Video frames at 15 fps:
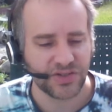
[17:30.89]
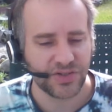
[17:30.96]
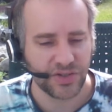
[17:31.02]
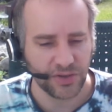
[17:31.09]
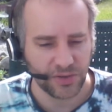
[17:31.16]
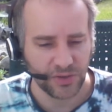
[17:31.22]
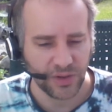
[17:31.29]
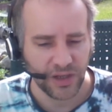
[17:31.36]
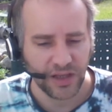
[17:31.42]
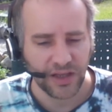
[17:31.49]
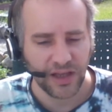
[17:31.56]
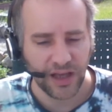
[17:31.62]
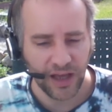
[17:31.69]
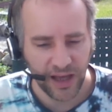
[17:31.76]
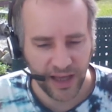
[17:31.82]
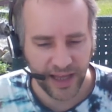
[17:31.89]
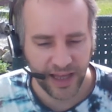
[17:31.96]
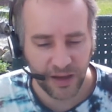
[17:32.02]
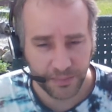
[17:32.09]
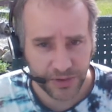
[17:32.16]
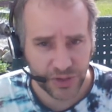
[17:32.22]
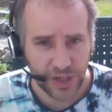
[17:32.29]
to
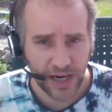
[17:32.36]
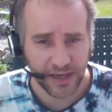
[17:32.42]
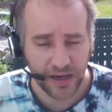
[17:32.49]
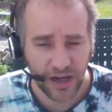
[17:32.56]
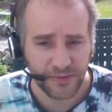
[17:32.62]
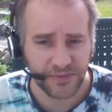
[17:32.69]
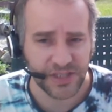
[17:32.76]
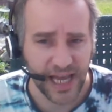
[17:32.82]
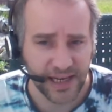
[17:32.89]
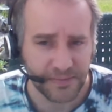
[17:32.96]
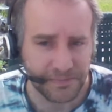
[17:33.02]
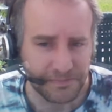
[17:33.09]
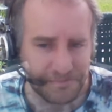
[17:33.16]
help try and offset.